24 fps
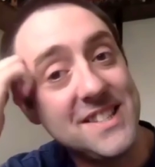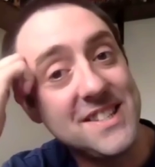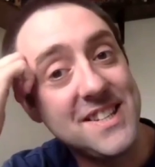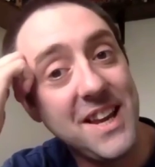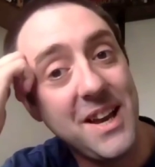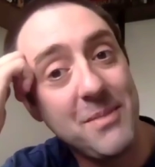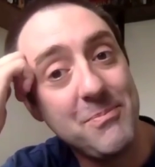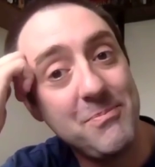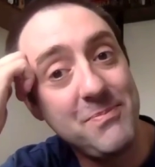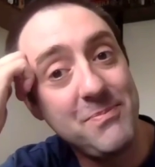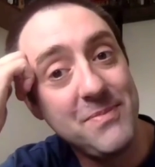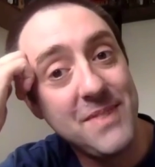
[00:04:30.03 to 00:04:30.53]

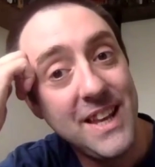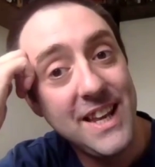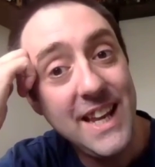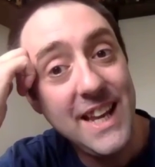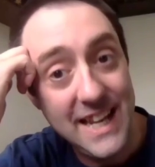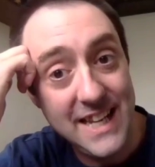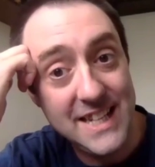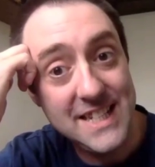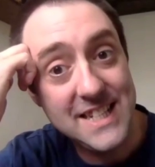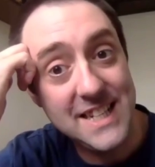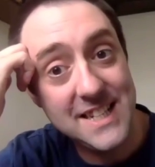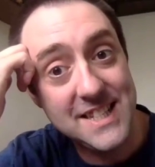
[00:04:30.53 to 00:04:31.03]

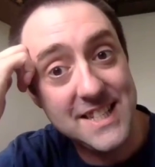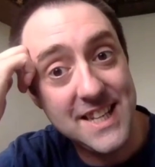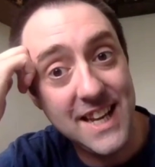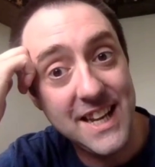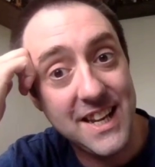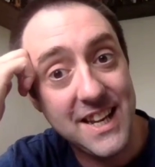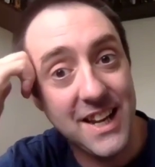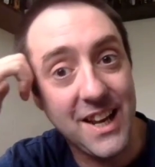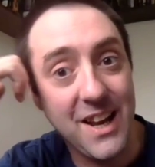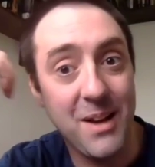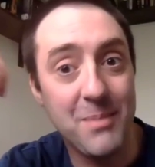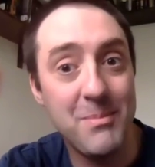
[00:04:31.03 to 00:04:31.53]
It
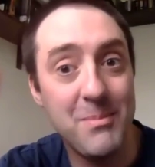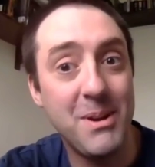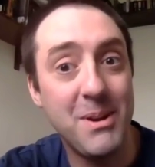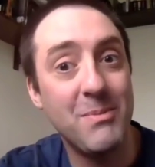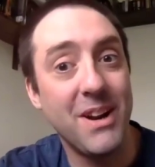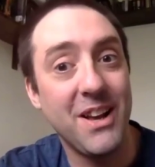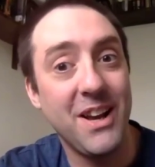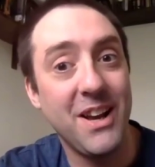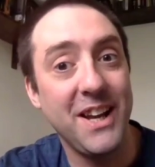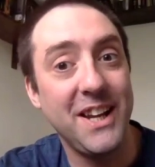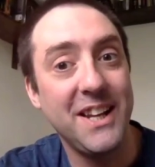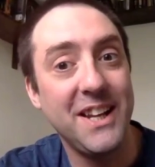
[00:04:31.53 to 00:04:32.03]
did take. I
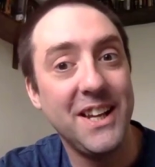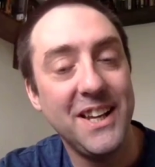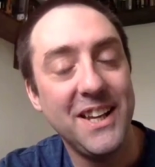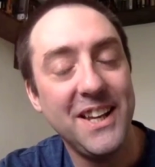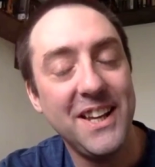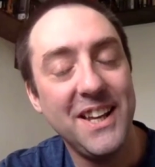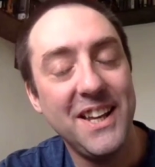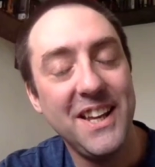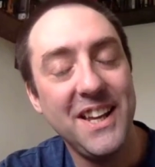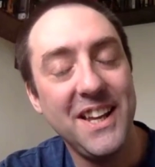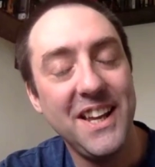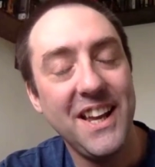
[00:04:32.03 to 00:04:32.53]
mean, when
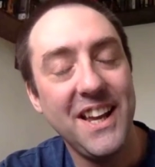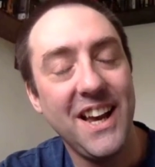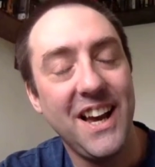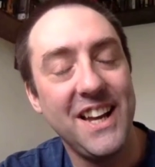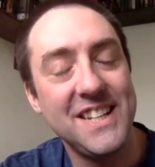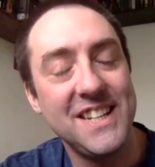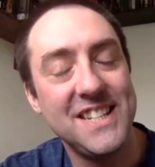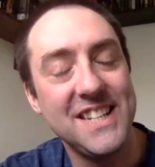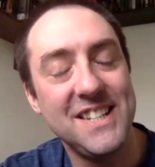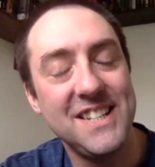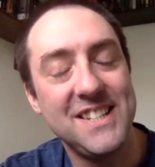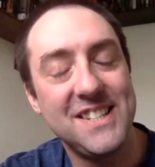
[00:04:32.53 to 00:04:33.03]
I
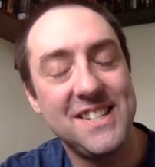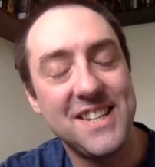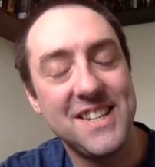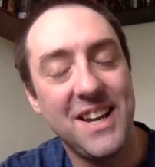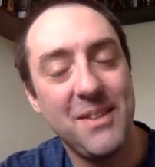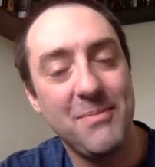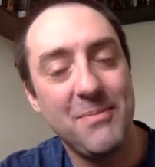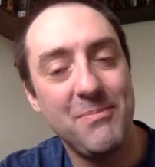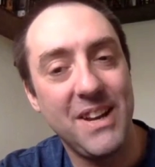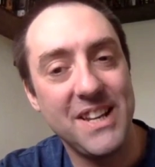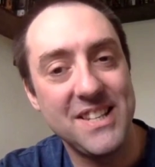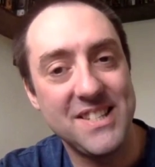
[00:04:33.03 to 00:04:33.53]

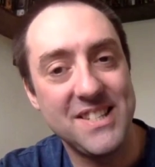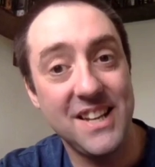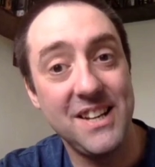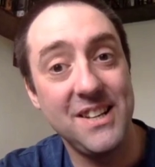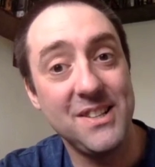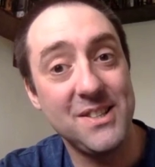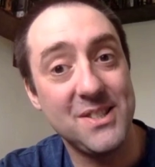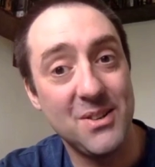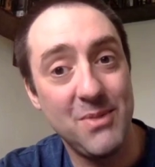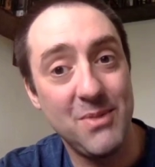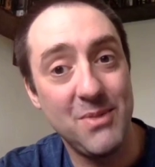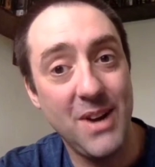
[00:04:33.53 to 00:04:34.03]

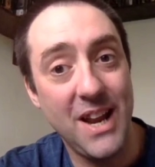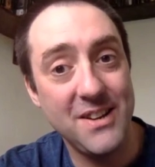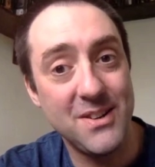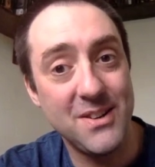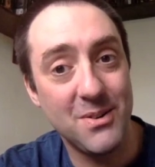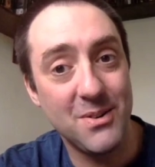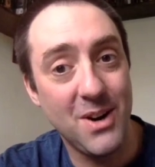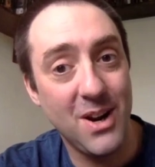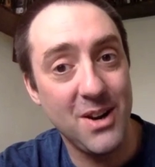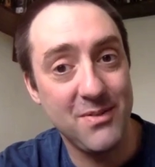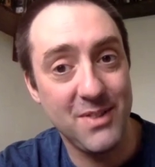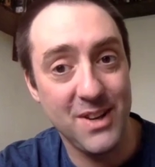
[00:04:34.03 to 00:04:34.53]
set it to
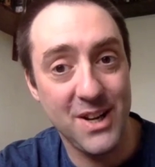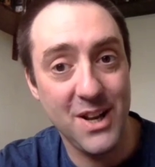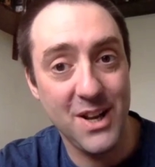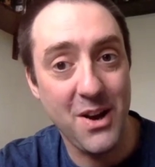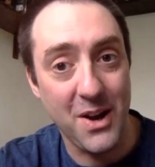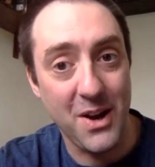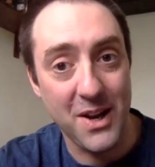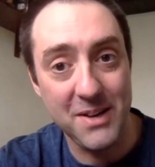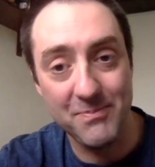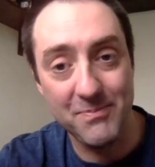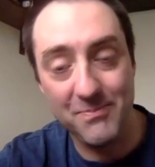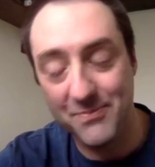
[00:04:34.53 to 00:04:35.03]
render
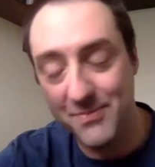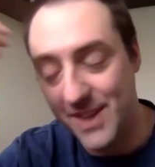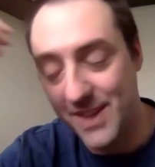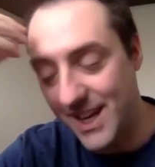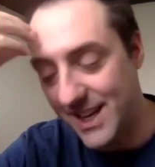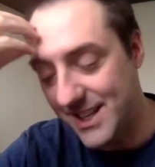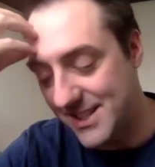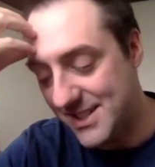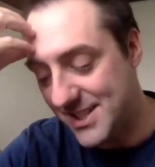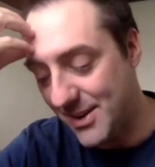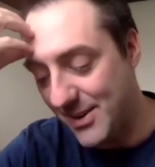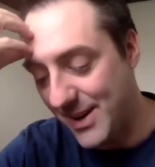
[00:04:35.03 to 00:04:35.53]
overnight,
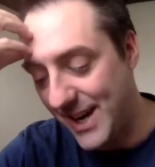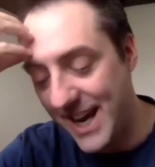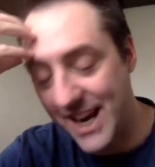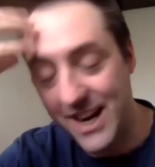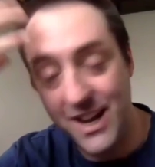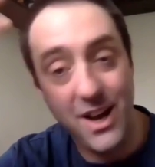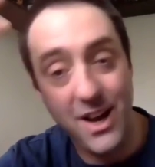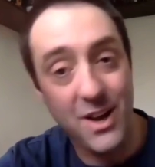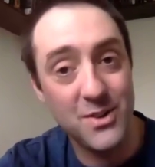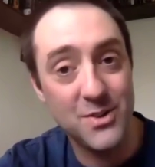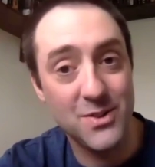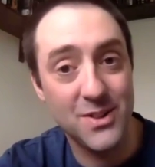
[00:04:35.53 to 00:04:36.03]
and
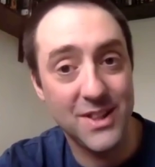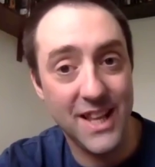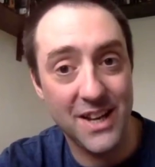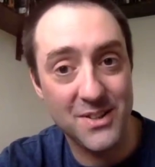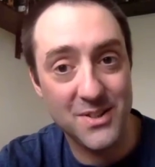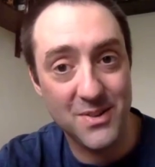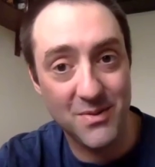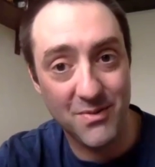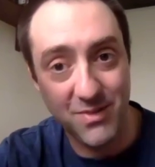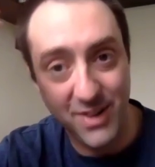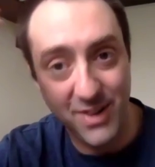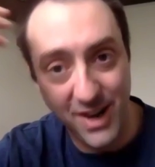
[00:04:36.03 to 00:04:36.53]
so it had
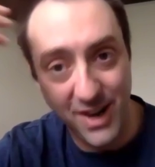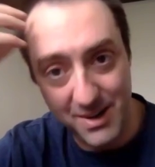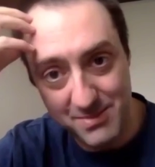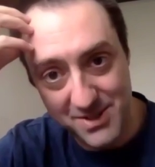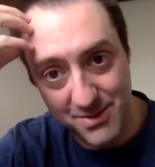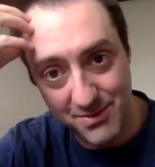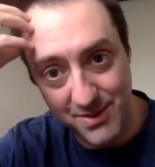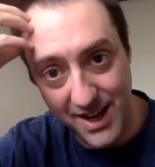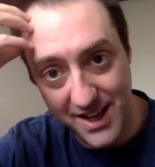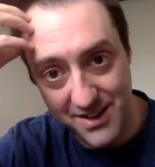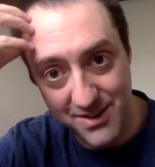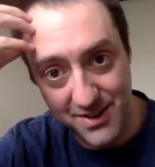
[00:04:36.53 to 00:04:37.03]
100,000
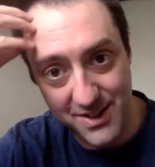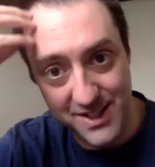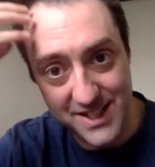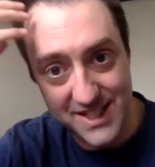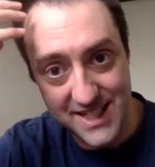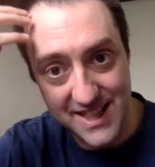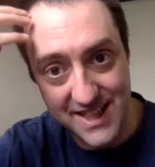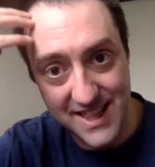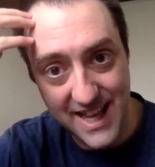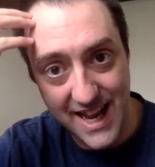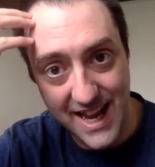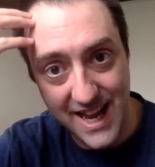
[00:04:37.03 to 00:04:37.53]
frames to
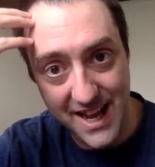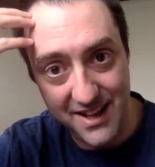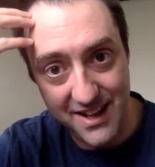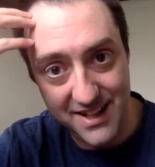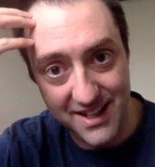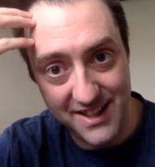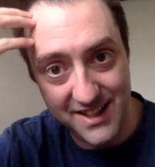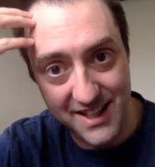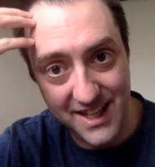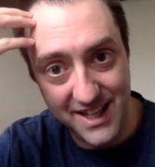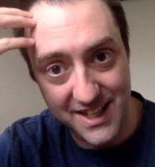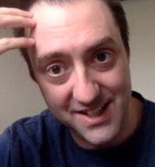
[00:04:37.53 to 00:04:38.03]
render. It did
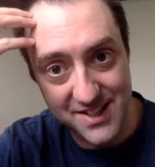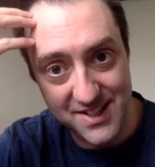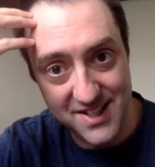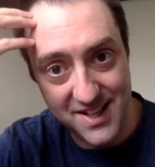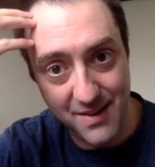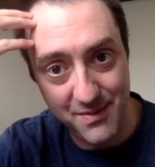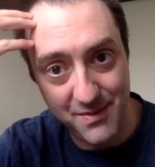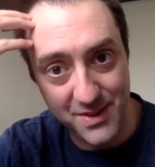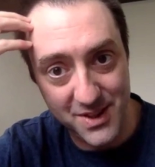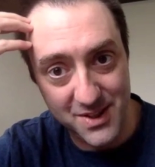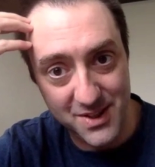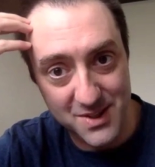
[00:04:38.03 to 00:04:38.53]
that, and
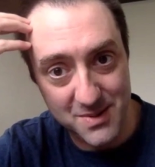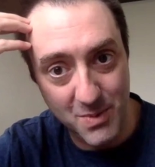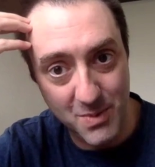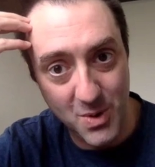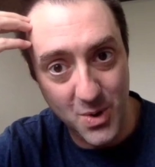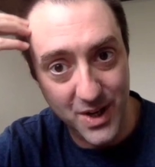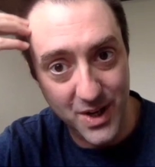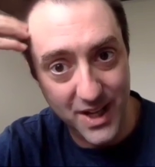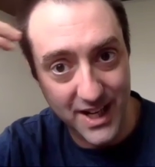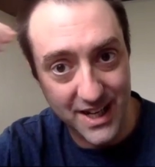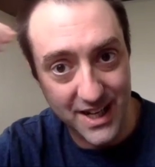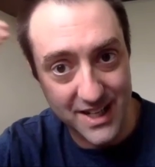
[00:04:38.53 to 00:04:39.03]
then at 7
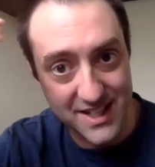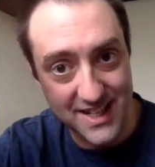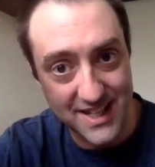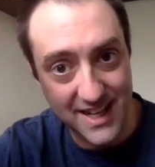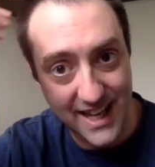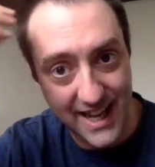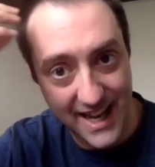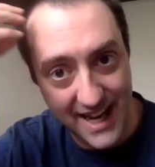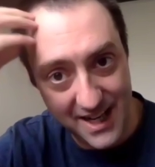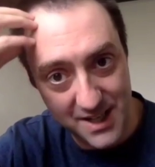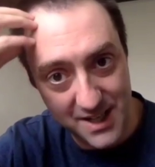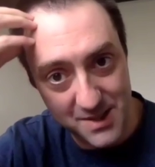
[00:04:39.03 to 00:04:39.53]
this morning,
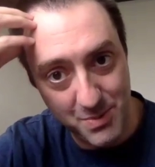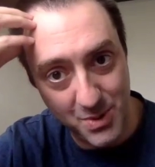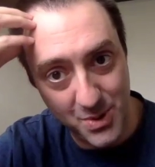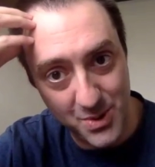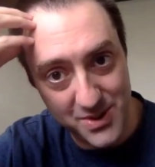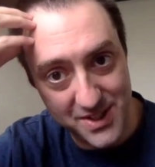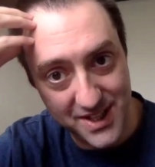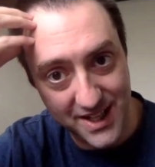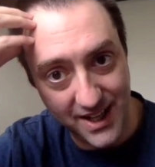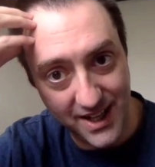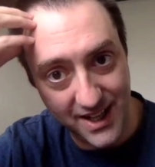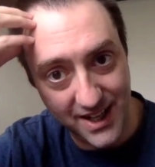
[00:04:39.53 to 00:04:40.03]
I set it
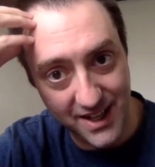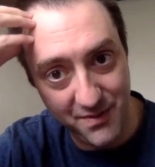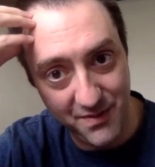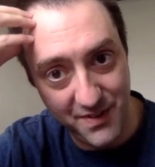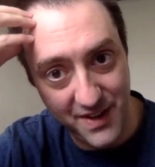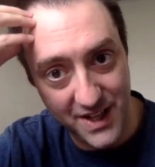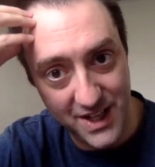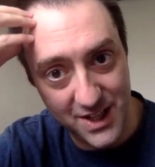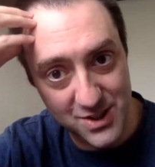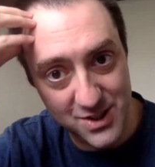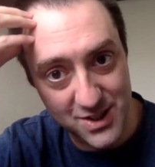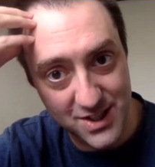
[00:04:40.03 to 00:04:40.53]

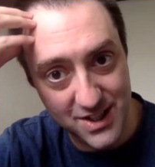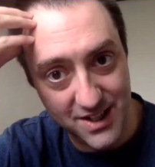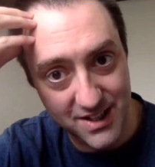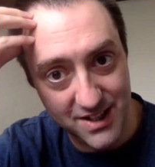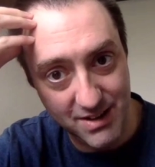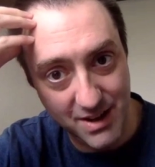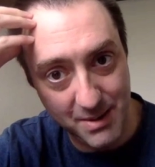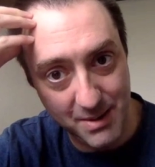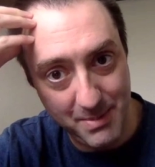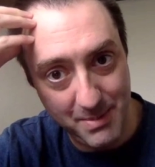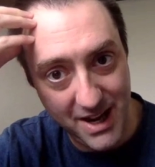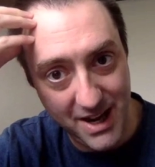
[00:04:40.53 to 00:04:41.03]
exporting, and it
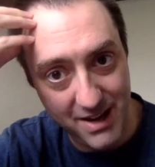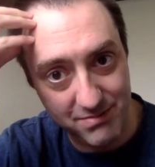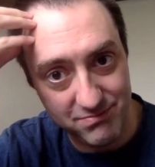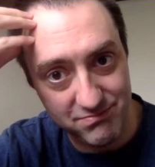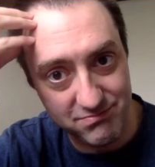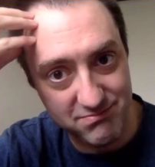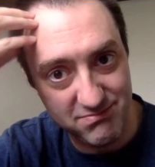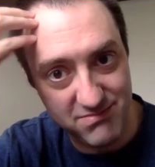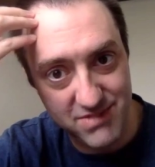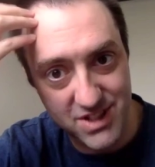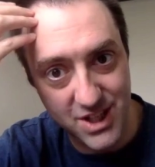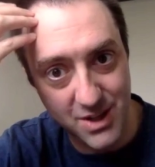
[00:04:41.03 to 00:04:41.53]
finished at
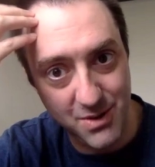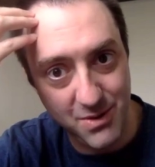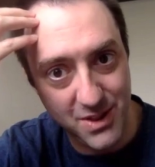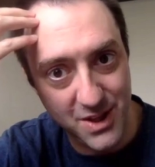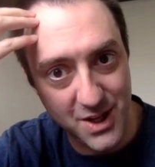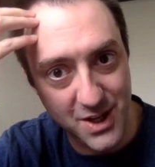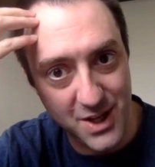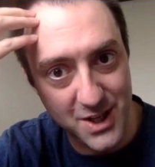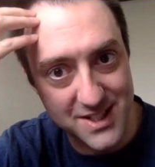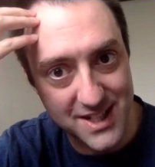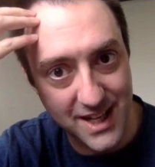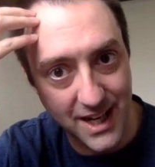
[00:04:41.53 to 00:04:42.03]
about
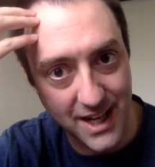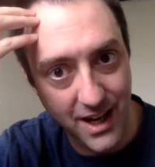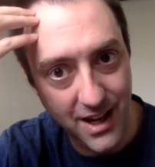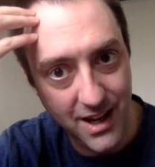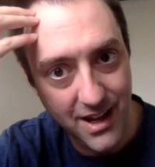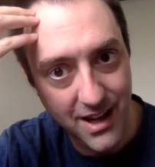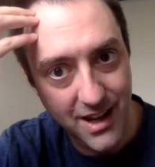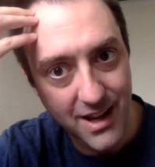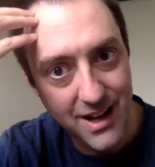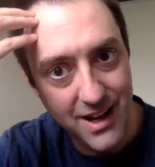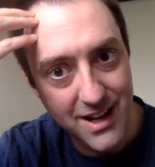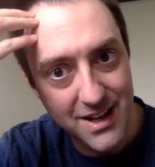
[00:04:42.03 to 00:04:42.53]

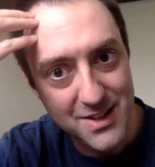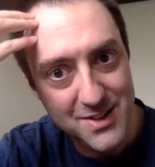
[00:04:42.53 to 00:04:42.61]
2:30.